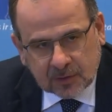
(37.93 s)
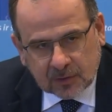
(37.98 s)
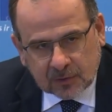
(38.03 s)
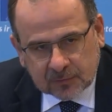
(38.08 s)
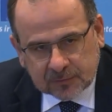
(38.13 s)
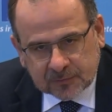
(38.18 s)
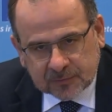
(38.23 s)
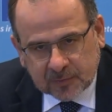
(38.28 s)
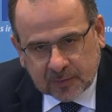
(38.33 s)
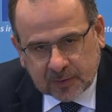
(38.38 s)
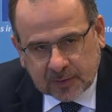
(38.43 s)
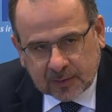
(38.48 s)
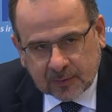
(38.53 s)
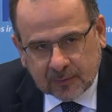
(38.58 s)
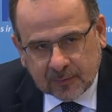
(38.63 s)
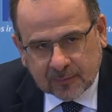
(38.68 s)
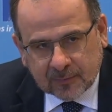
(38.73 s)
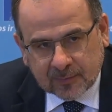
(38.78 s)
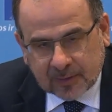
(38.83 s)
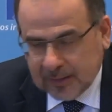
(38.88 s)
of uh,
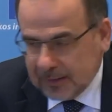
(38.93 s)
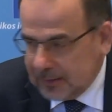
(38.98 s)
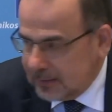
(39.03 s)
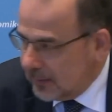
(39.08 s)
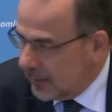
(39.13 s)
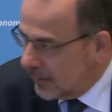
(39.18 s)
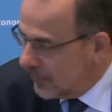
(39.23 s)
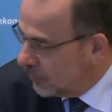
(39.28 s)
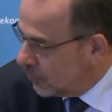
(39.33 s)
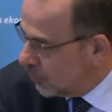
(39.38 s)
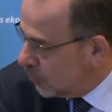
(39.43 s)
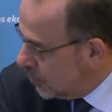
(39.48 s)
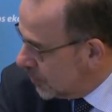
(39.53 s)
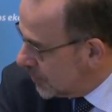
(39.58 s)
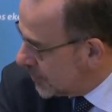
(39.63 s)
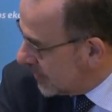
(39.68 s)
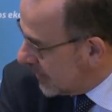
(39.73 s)
Greta, a school